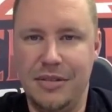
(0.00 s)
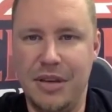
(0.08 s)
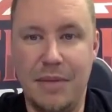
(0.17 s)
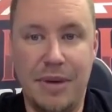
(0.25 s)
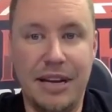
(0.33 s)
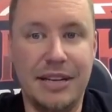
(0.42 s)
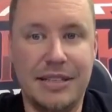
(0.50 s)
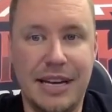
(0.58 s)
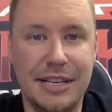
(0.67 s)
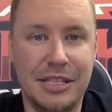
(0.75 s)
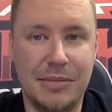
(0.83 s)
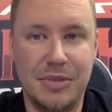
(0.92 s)
It might
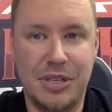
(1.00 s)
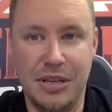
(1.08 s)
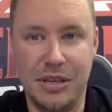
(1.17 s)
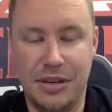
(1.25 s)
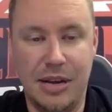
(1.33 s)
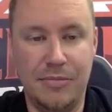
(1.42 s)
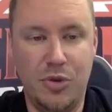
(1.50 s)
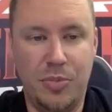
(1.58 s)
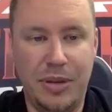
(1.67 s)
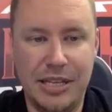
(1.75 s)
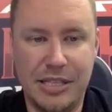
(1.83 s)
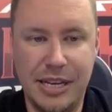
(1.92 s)
entice him to come to a
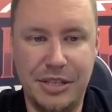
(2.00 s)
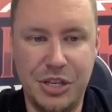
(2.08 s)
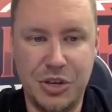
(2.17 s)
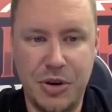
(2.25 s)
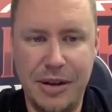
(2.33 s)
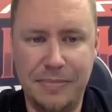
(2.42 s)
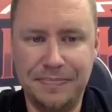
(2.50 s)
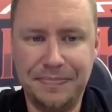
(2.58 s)
place like Detroit